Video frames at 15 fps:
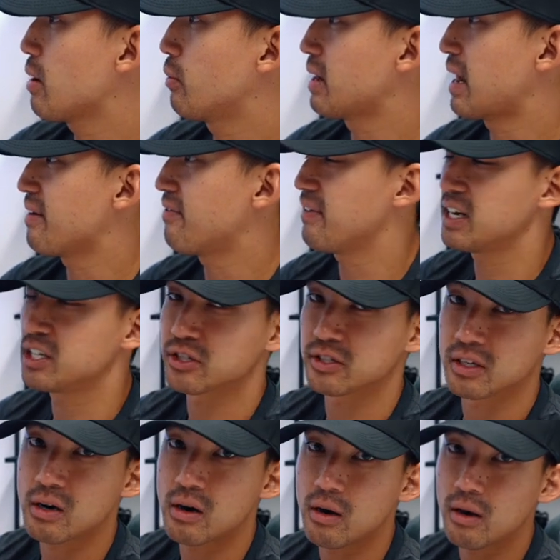when I finish the
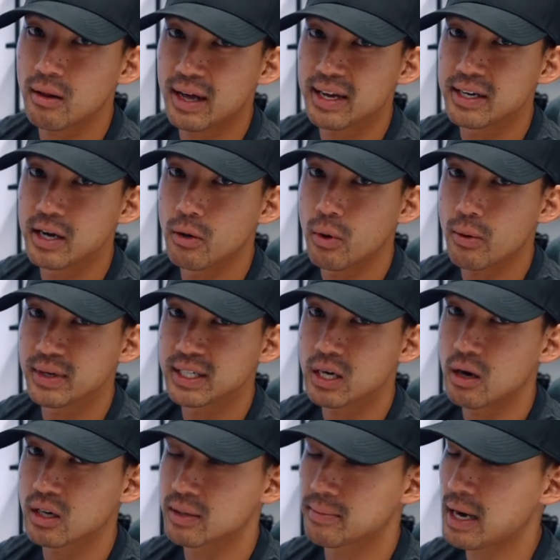call, I know what we
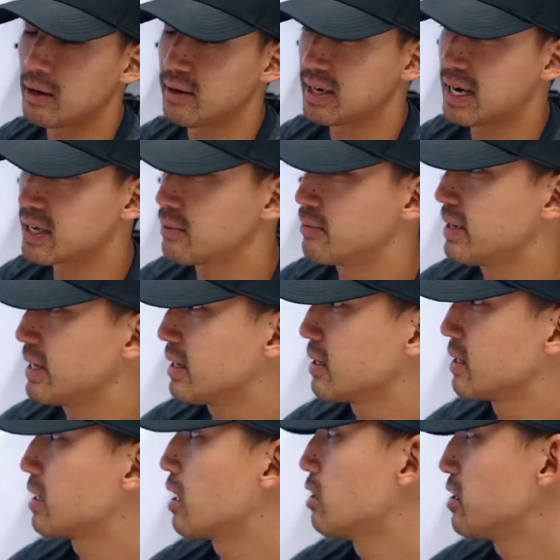talked about, and I
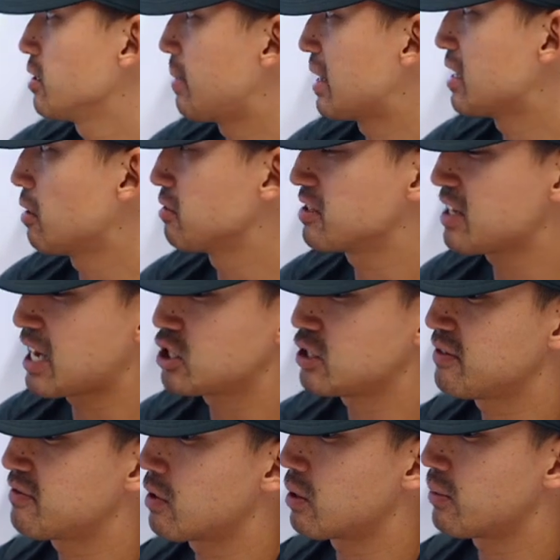could go to my notes
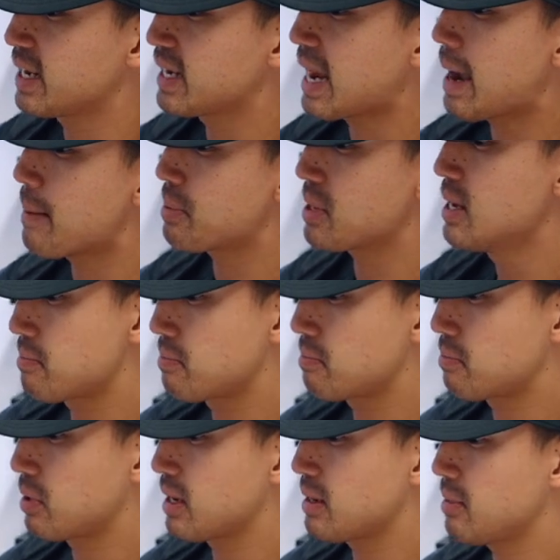section for a recap.
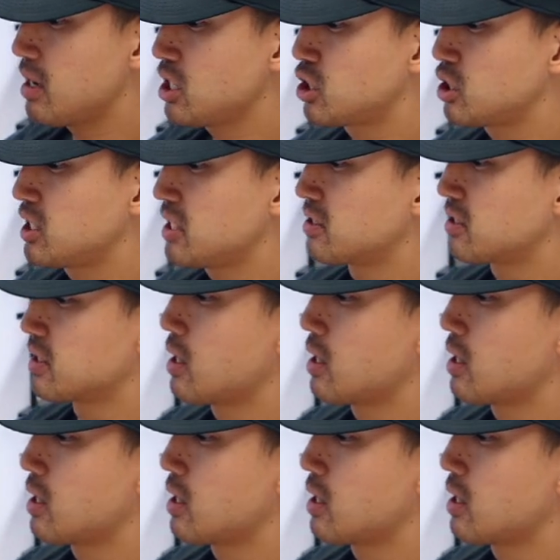Pretty much just